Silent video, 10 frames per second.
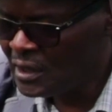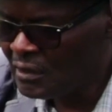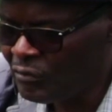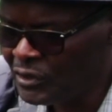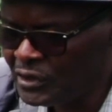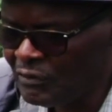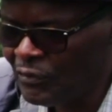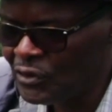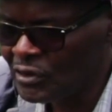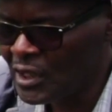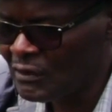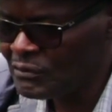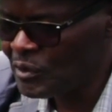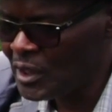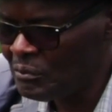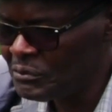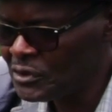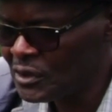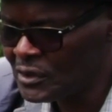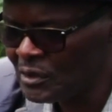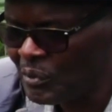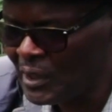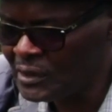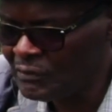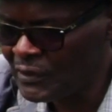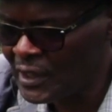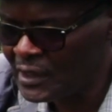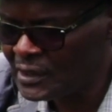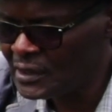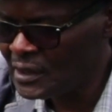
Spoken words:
of which the photographs becomes just a part of that.